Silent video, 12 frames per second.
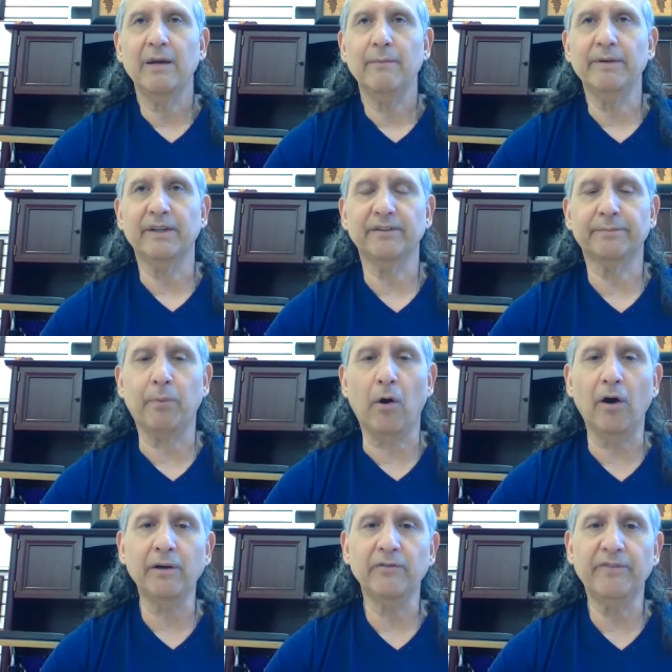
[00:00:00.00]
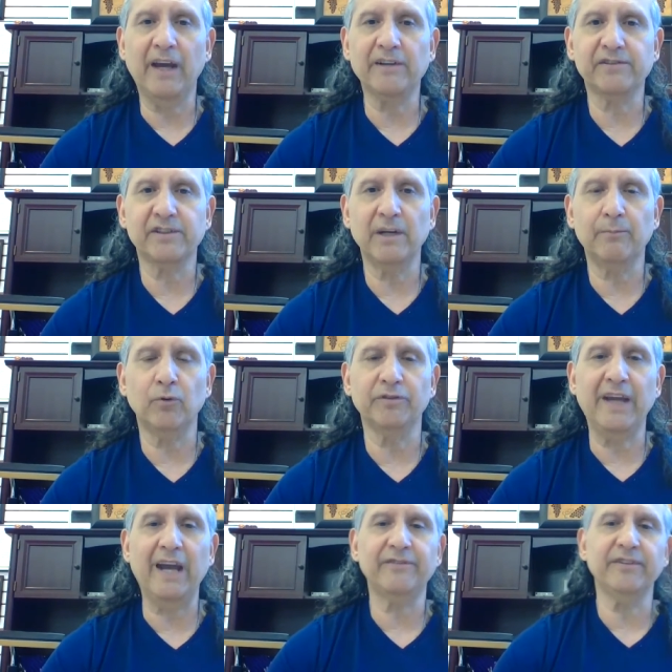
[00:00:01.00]
because part of that ship
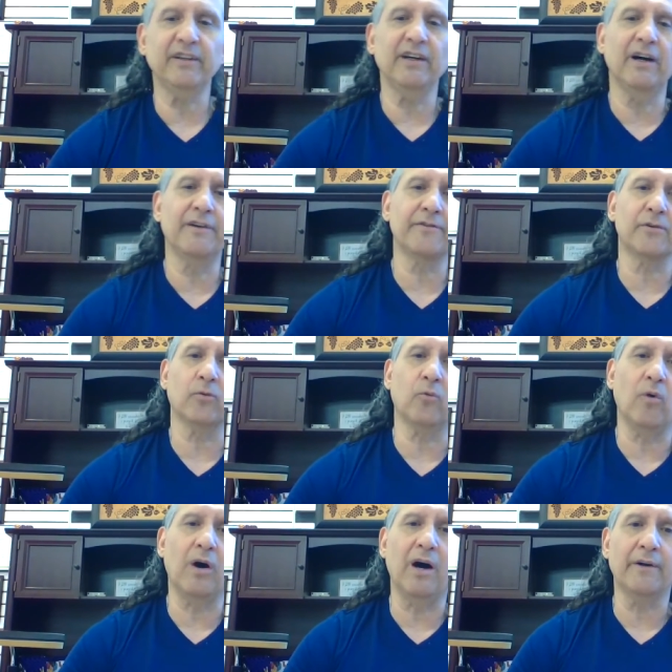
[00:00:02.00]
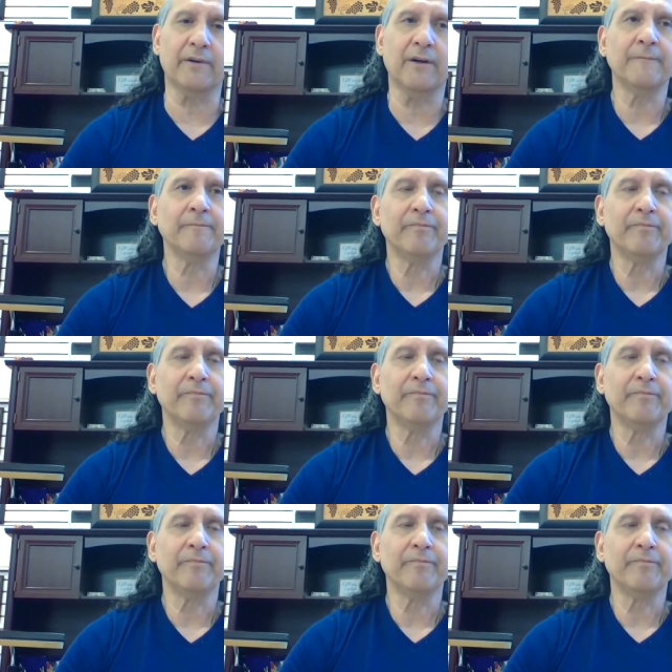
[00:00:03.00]
was actually underwater.